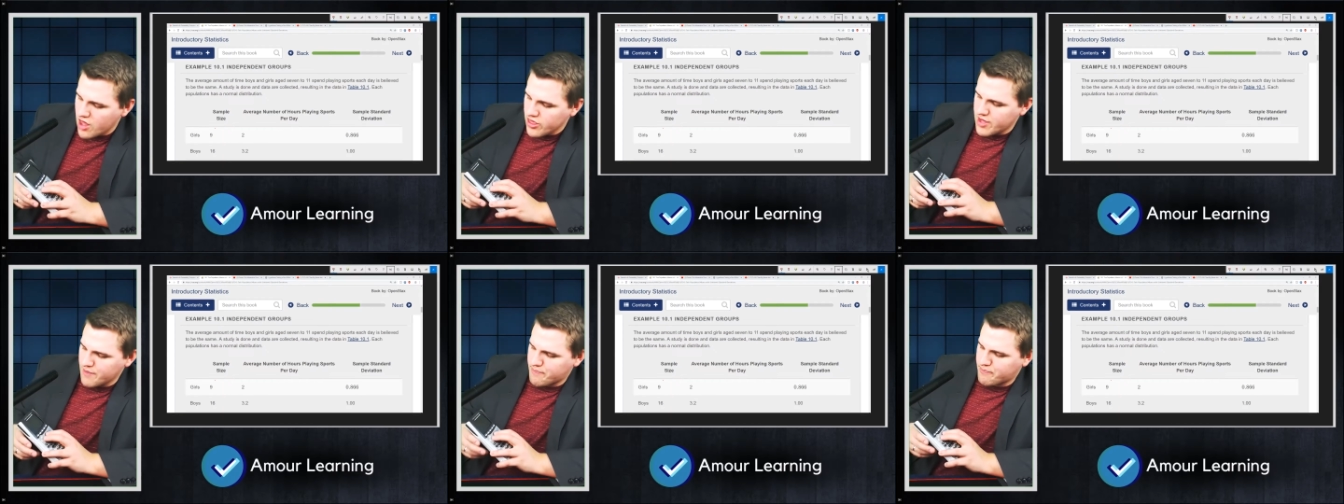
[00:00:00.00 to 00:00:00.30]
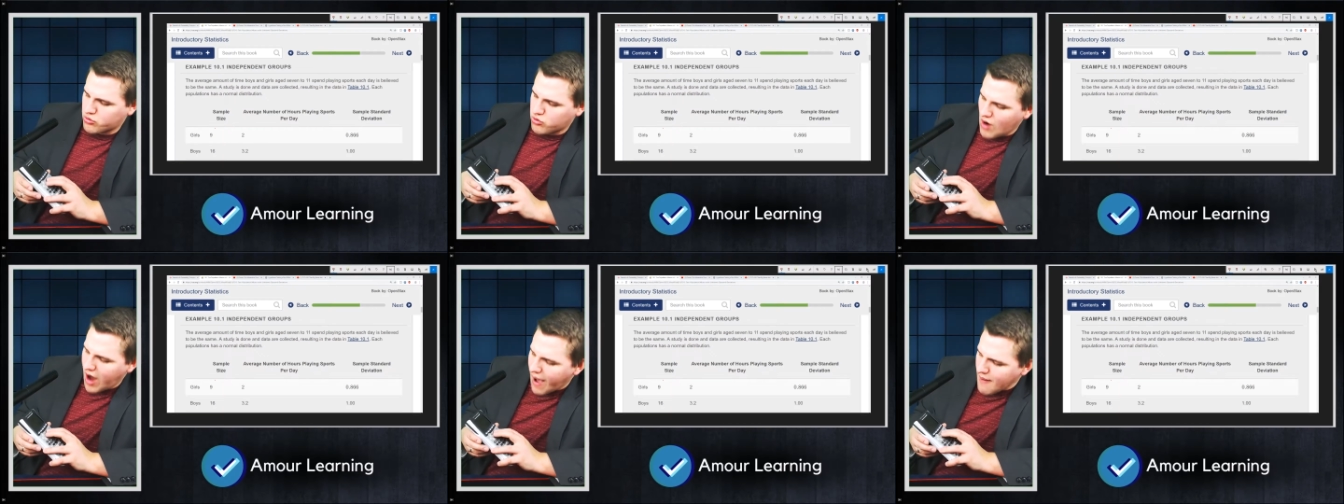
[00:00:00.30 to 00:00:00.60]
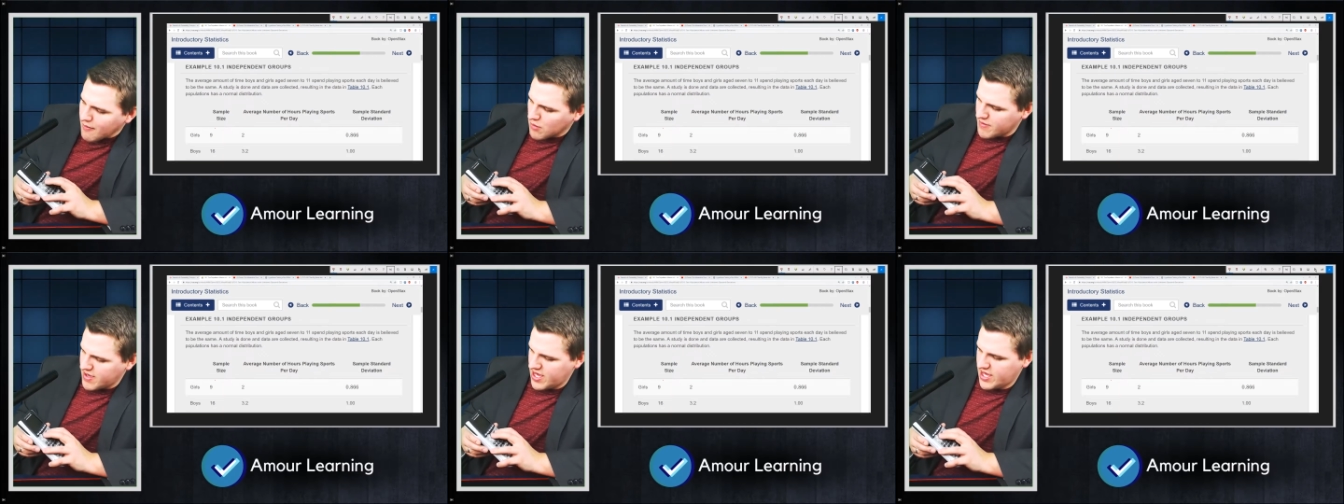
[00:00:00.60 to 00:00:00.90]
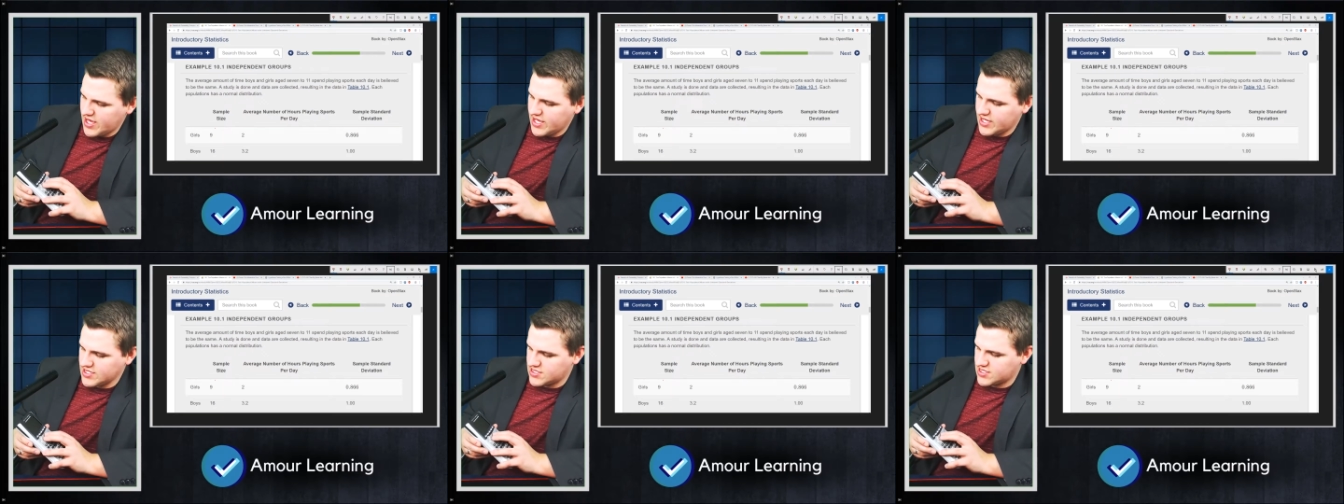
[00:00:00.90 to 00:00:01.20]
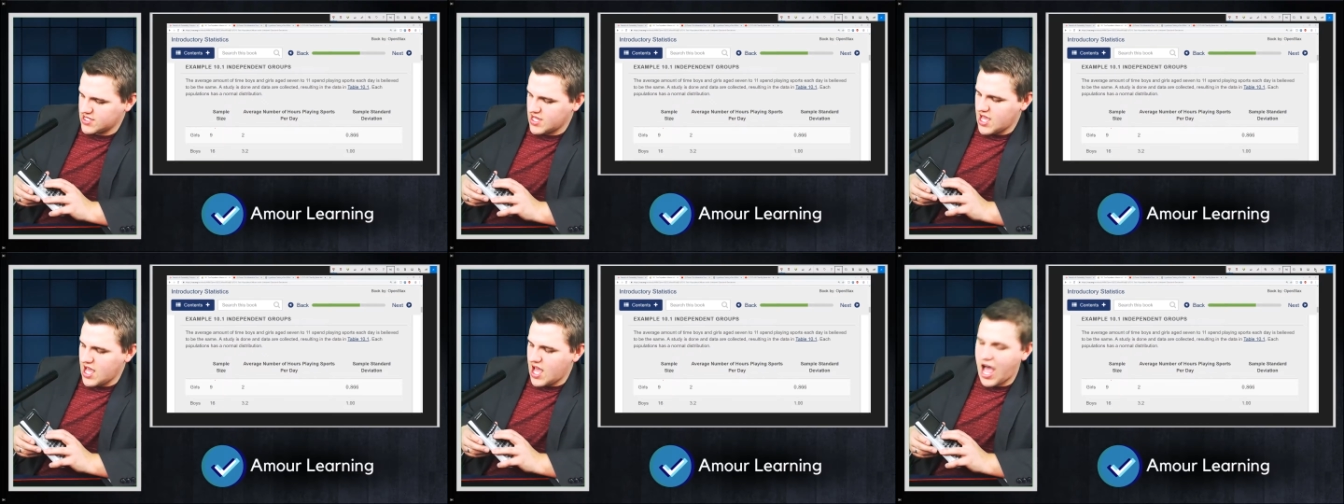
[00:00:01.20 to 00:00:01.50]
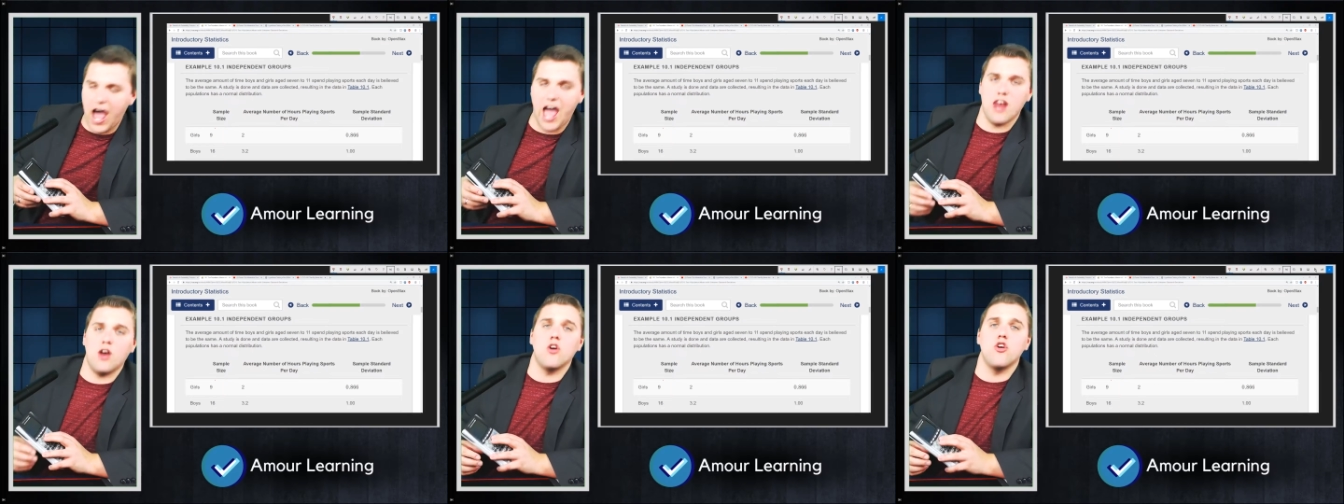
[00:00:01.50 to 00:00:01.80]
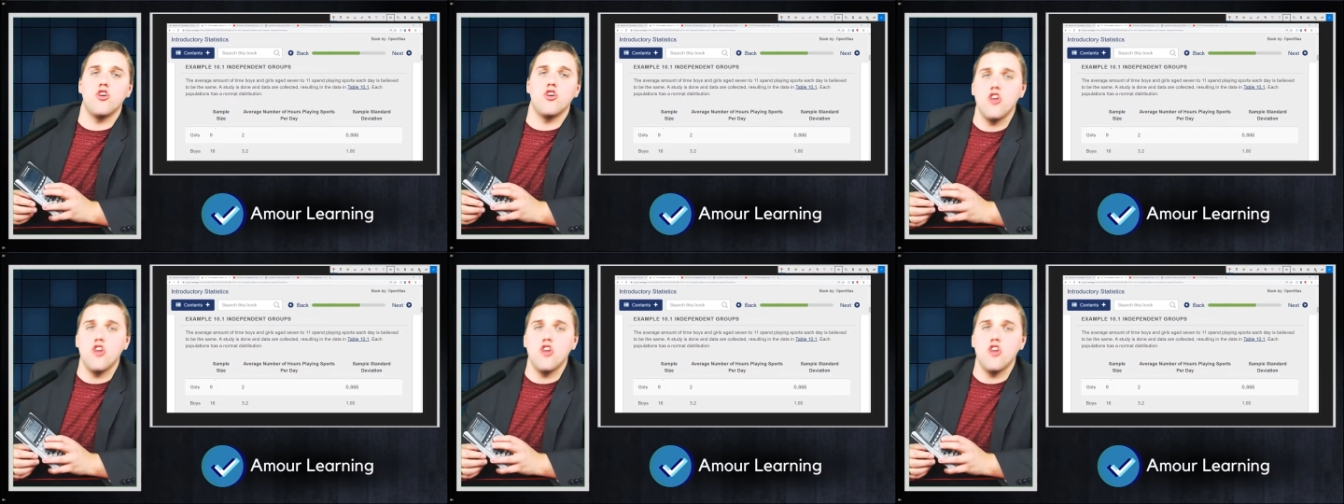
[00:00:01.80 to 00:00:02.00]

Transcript: The problem is I don't